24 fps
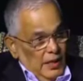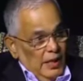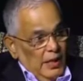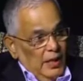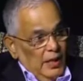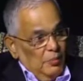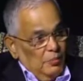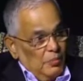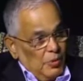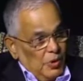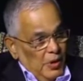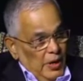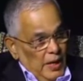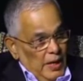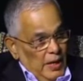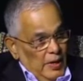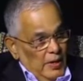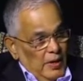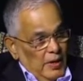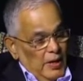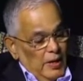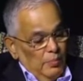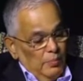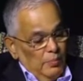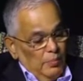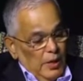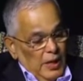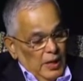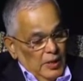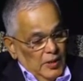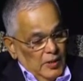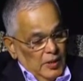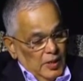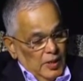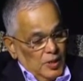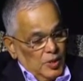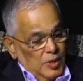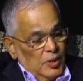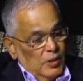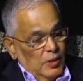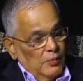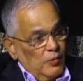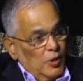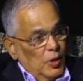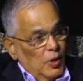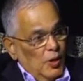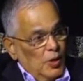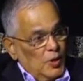in prayer and meditation
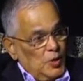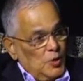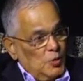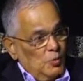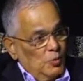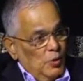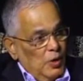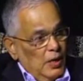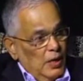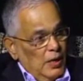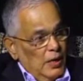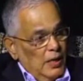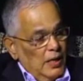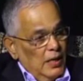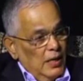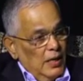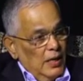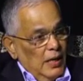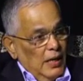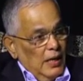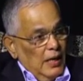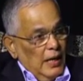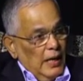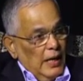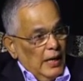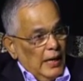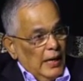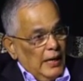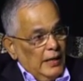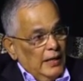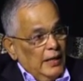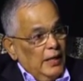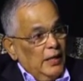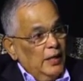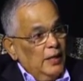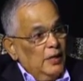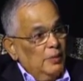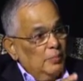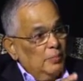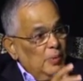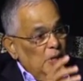of God's word and in